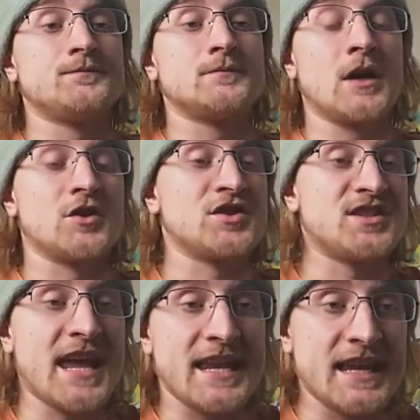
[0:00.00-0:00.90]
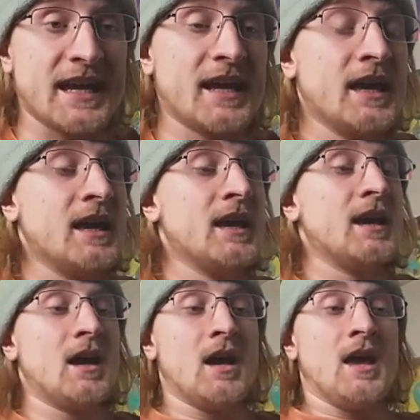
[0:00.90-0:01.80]
understanding,
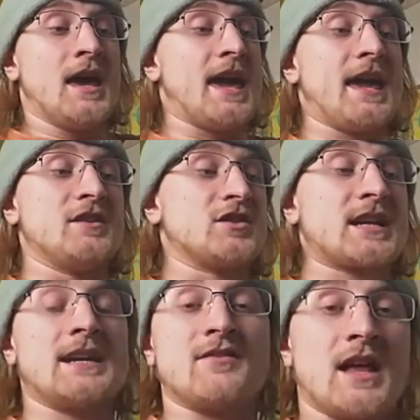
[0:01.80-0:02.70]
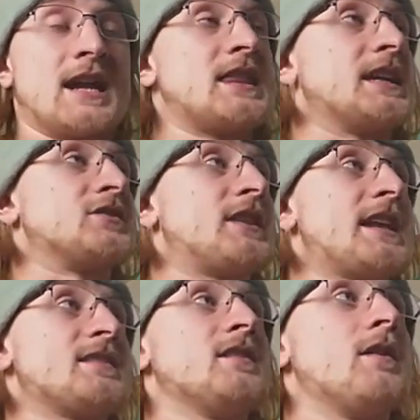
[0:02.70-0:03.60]
and just kind of a lot of things. So
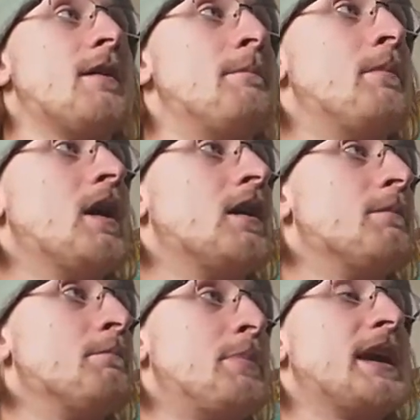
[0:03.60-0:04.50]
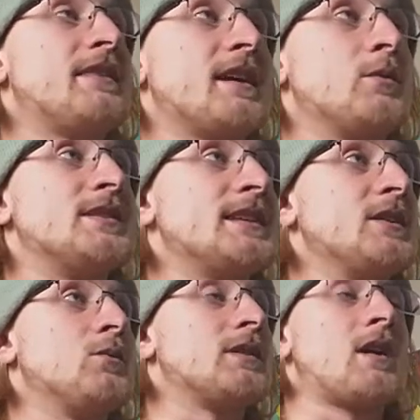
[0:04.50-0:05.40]
that is a big thing we
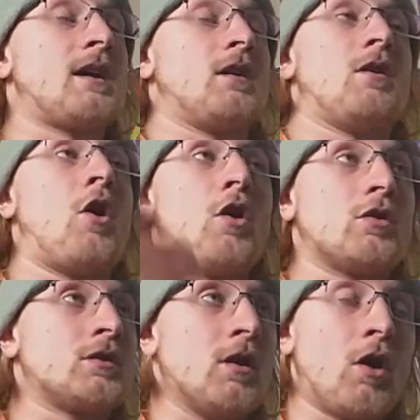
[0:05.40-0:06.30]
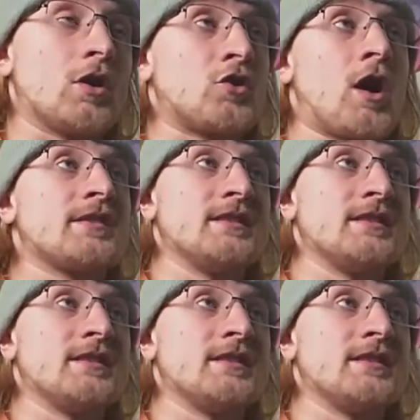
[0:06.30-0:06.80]
see with all across the